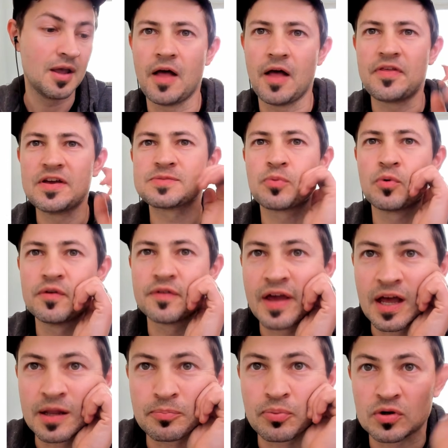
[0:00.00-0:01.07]
At this point, they
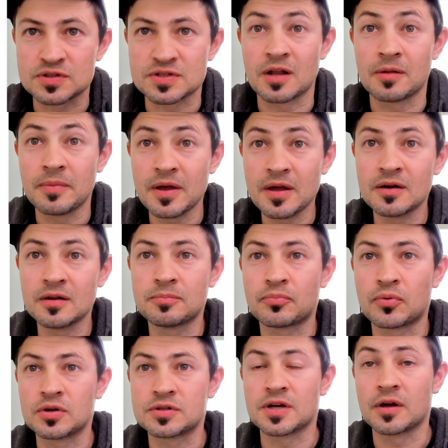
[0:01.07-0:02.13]
had Proton Mail,
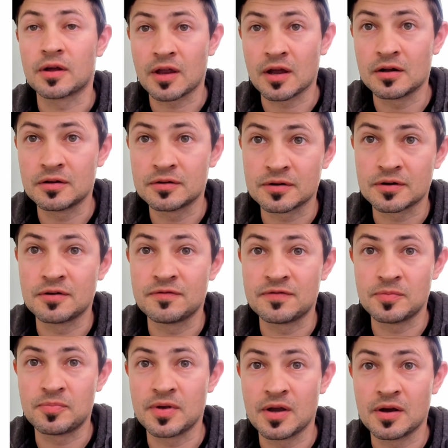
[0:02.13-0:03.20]
Proton Calendar,
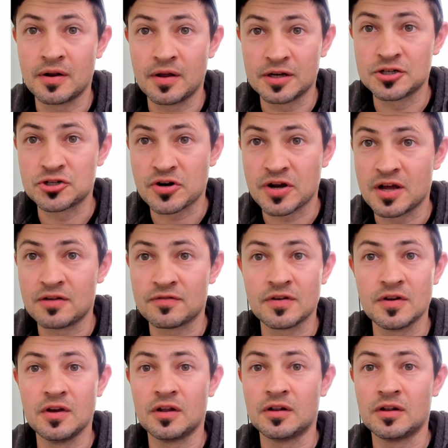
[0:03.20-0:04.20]
VPN, and Drive.